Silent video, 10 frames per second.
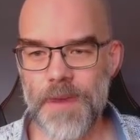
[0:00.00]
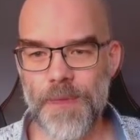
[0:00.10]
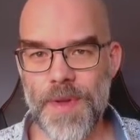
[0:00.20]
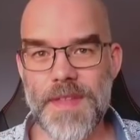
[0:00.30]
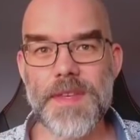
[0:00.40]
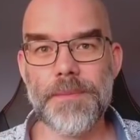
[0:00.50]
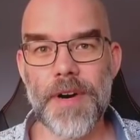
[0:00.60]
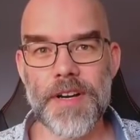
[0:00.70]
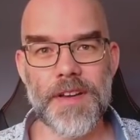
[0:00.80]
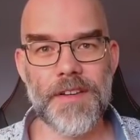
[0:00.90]
Within the
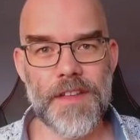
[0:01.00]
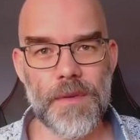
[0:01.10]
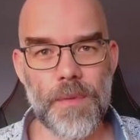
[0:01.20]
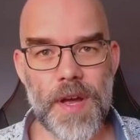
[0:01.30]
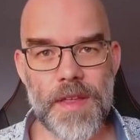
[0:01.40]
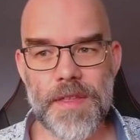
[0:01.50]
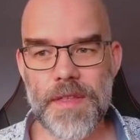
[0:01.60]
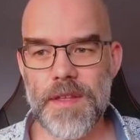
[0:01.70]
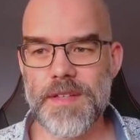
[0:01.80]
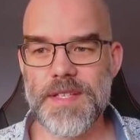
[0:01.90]
body of the
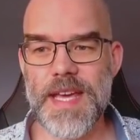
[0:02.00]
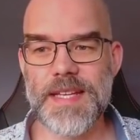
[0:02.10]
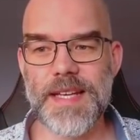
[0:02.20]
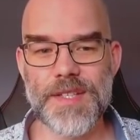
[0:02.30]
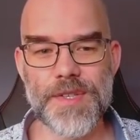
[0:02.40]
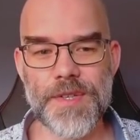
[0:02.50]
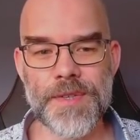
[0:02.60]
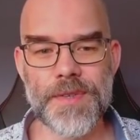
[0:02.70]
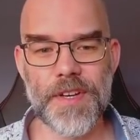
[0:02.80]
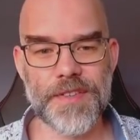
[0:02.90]
with,
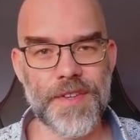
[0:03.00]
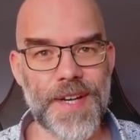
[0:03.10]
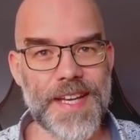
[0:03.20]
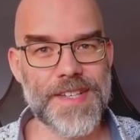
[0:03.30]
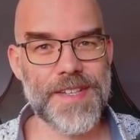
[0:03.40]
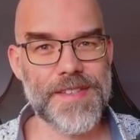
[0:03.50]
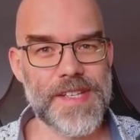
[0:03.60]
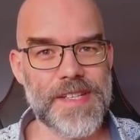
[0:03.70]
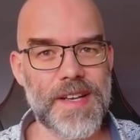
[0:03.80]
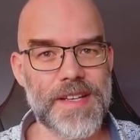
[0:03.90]
data2.collections
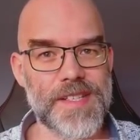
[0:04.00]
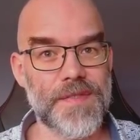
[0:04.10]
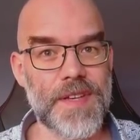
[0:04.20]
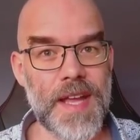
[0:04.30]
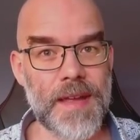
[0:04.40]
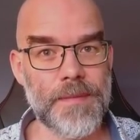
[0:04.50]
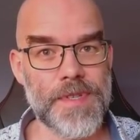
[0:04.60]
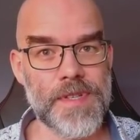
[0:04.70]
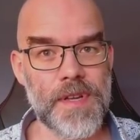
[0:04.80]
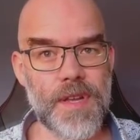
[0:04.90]
is a list of
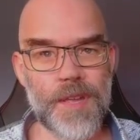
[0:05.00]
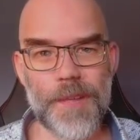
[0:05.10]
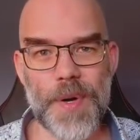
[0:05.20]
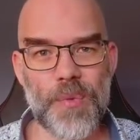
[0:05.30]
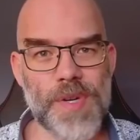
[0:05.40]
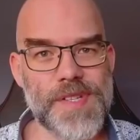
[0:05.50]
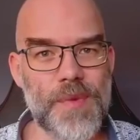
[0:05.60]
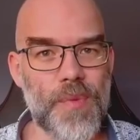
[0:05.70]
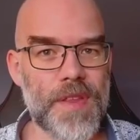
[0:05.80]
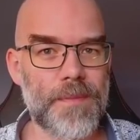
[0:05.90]
names. But once the
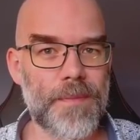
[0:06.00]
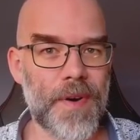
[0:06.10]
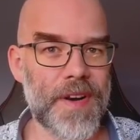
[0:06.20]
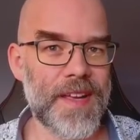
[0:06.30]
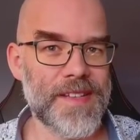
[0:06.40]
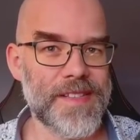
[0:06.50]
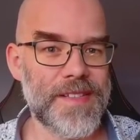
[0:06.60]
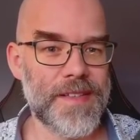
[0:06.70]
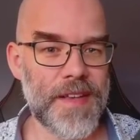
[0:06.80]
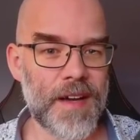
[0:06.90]
with body is
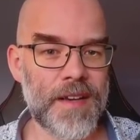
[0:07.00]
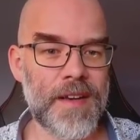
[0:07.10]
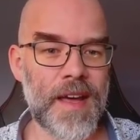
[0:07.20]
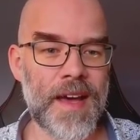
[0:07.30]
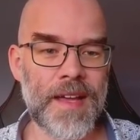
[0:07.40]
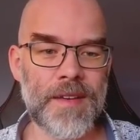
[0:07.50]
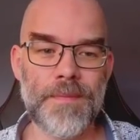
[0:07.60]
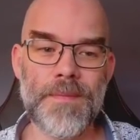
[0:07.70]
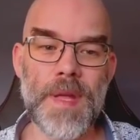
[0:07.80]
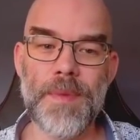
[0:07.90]
done and
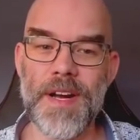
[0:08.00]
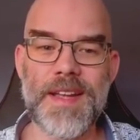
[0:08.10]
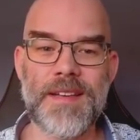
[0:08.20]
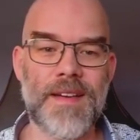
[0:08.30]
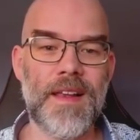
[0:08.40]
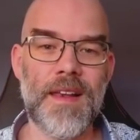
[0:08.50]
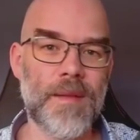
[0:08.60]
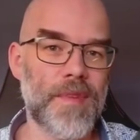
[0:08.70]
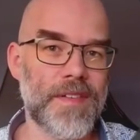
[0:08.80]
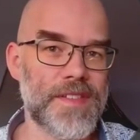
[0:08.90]
bpy data
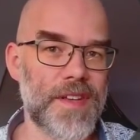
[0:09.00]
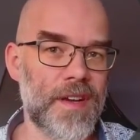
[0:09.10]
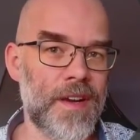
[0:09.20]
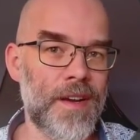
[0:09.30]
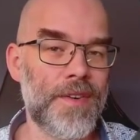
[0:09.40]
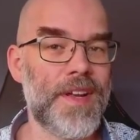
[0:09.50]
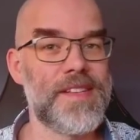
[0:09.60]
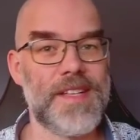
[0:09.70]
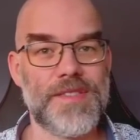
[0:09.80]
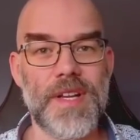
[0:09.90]
libraries.load
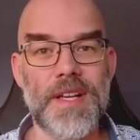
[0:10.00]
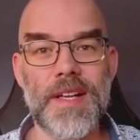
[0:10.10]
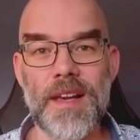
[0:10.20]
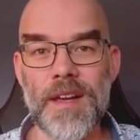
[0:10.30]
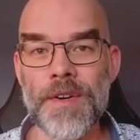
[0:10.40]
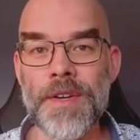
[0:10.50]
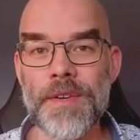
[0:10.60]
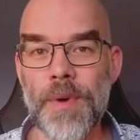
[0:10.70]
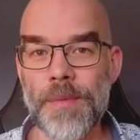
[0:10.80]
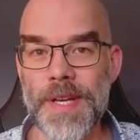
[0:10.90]
has actually
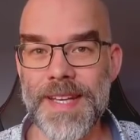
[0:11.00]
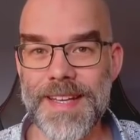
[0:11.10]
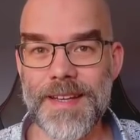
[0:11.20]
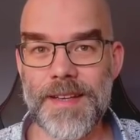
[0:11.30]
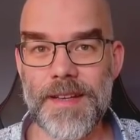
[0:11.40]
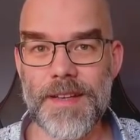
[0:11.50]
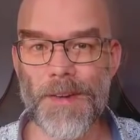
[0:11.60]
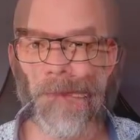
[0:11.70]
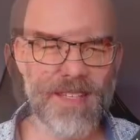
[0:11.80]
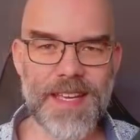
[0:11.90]
loaded what we needed,
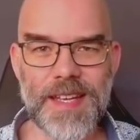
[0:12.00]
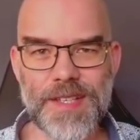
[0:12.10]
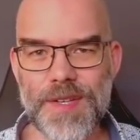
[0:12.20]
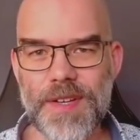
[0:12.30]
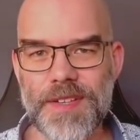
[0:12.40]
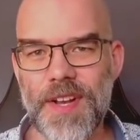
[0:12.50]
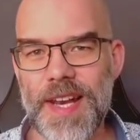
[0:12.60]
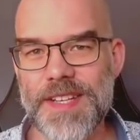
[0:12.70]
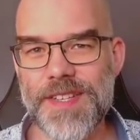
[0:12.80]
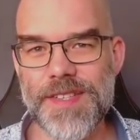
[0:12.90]

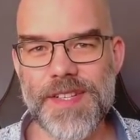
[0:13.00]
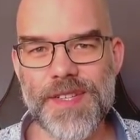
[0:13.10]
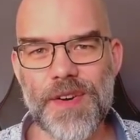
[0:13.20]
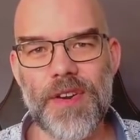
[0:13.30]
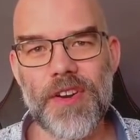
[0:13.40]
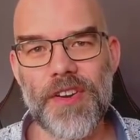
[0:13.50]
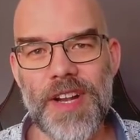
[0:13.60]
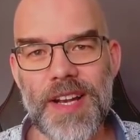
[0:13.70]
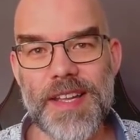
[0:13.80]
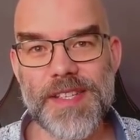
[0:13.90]
data2.collections is no longer
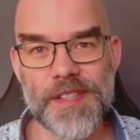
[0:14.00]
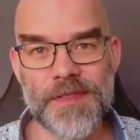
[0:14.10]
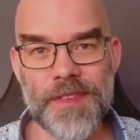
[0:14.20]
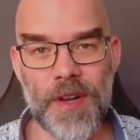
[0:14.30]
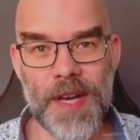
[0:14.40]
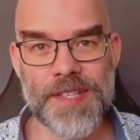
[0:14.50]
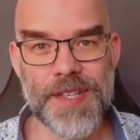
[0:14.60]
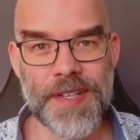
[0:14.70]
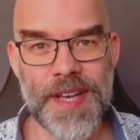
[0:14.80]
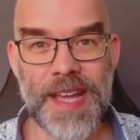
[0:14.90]
a list of
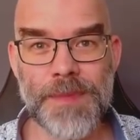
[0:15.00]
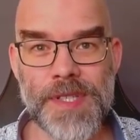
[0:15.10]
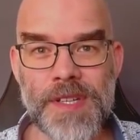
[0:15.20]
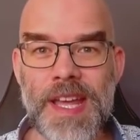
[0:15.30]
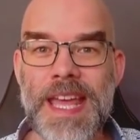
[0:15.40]
collection names,